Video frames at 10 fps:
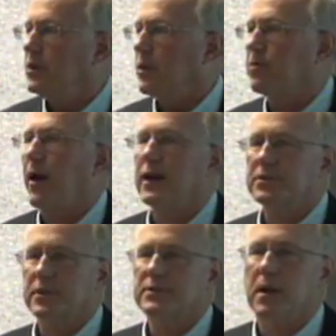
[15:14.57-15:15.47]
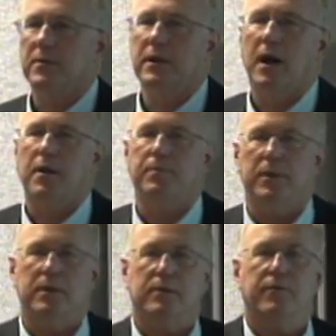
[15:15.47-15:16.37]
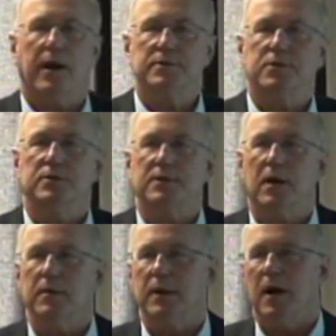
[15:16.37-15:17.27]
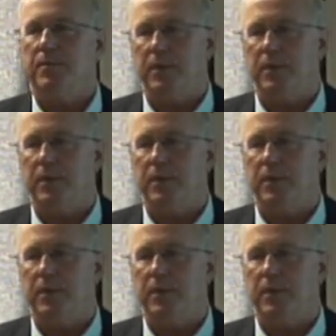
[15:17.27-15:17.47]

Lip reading: the projects coming up and the investors coming up,